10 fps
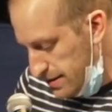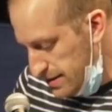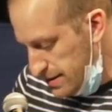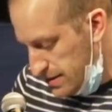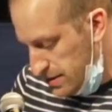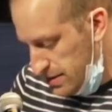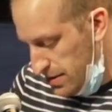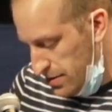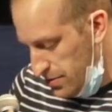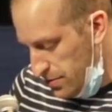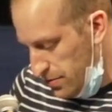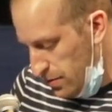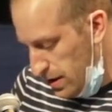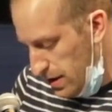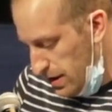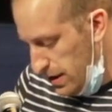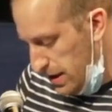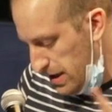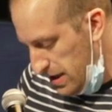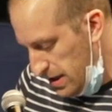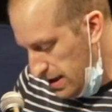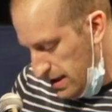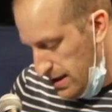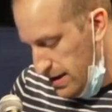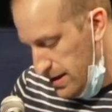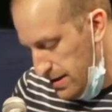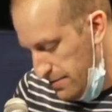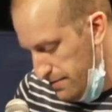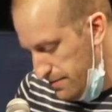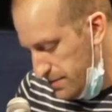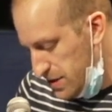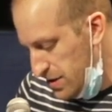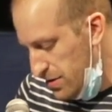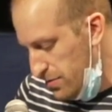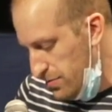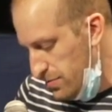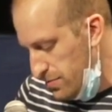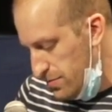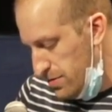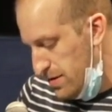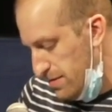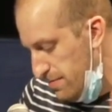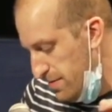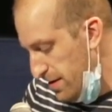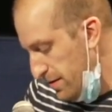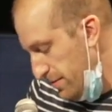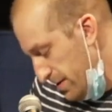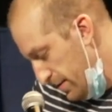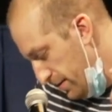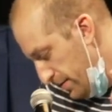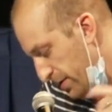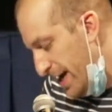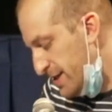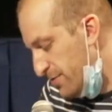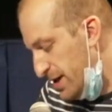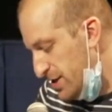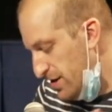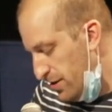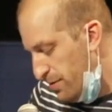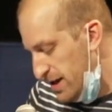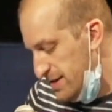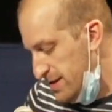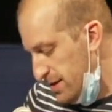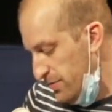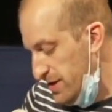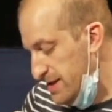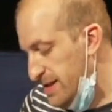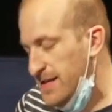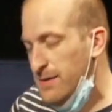So So the last question, are processes loaded at the same